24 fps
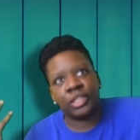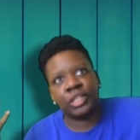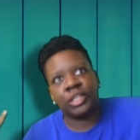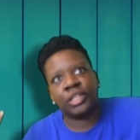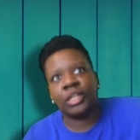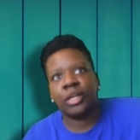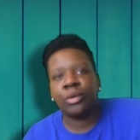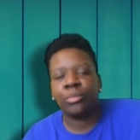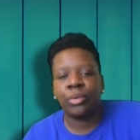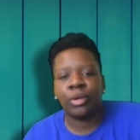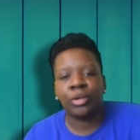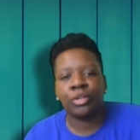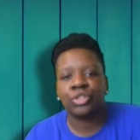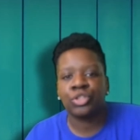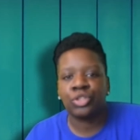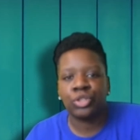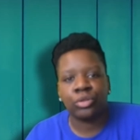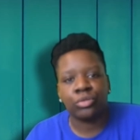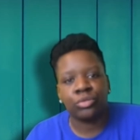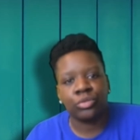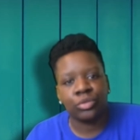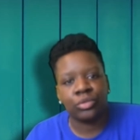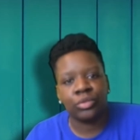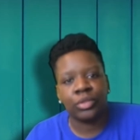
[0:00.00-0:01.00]
again, I'll probably
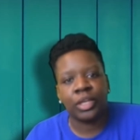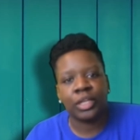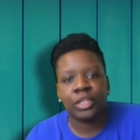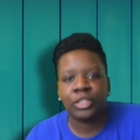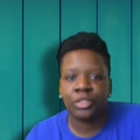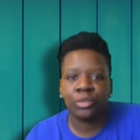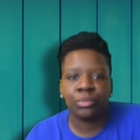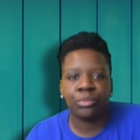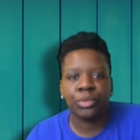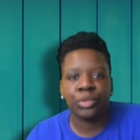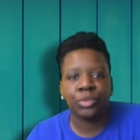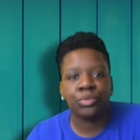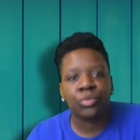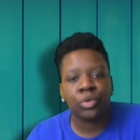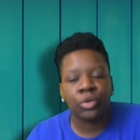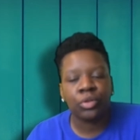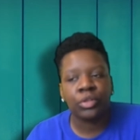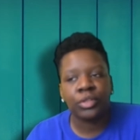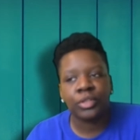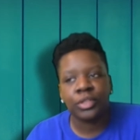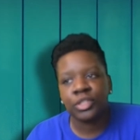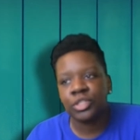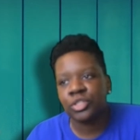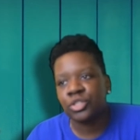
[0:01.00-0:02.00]
show you like some
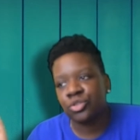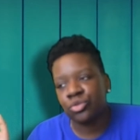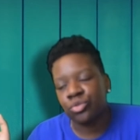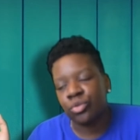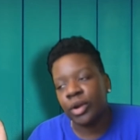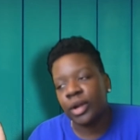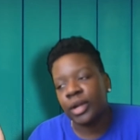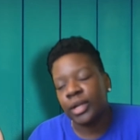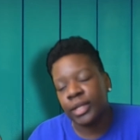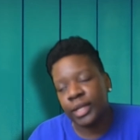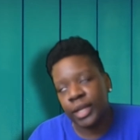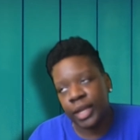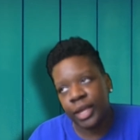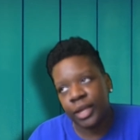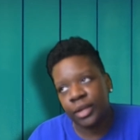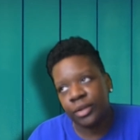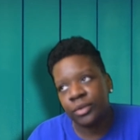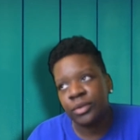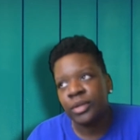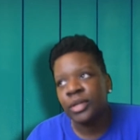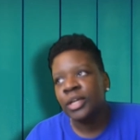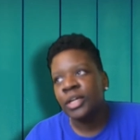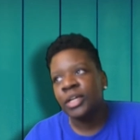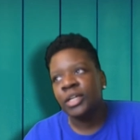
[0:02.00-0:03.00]
B-roll of this right
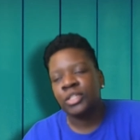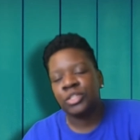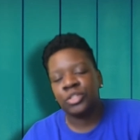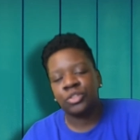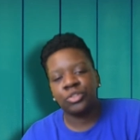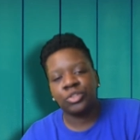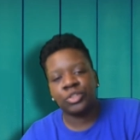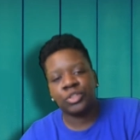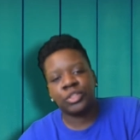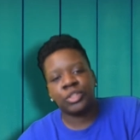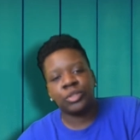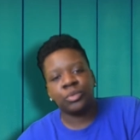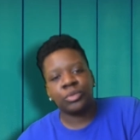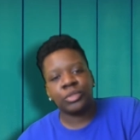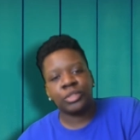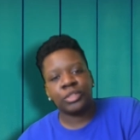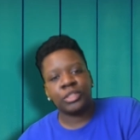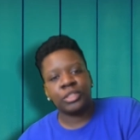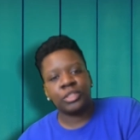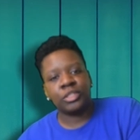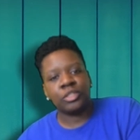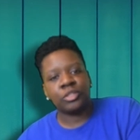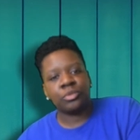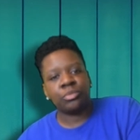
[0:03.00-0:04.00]
now so you can see what
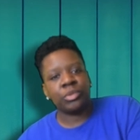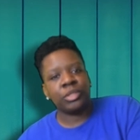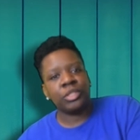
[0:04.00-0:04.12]
it is.